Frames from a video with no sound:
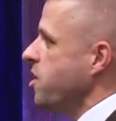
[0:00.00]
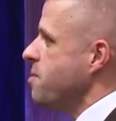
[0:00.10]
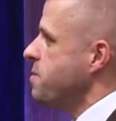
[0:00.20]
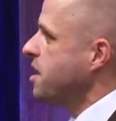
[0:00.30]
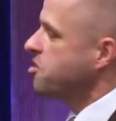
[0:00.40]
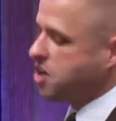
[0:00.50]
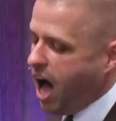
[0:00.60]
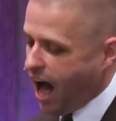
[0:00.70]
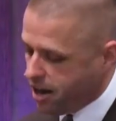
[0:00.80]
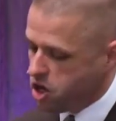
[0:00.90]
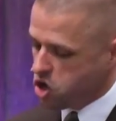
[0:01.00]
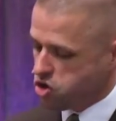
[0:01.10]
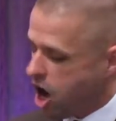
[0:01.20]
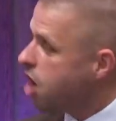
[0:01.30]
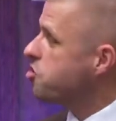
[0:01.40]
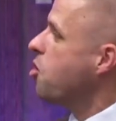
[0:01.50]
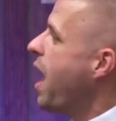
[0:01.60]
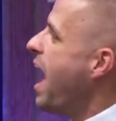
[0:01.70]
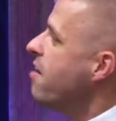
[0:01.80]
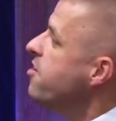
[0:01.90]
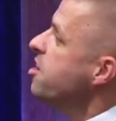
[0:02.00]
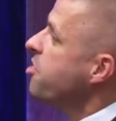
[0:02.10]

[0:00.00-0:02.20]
sleep because God should also have